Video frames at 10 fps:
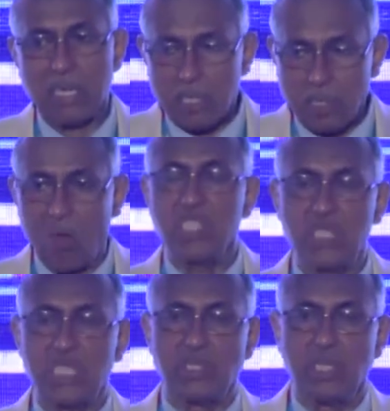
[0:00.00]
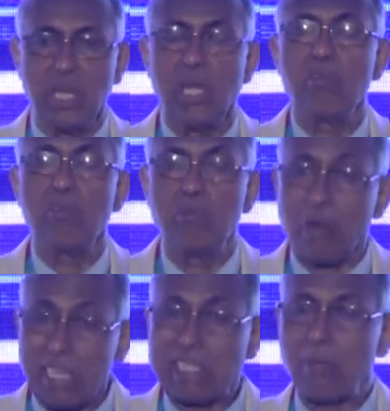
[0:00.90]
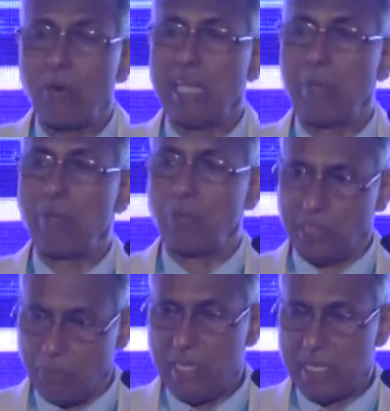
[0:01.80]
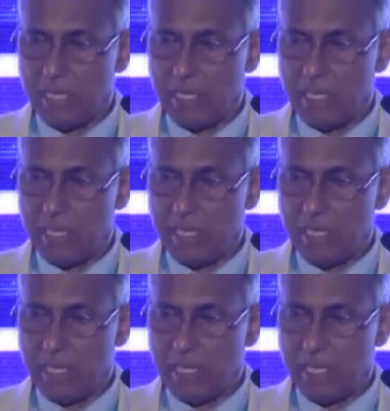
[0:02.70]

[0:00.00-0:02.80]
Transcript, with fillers: conscious, you will forget about that possibility.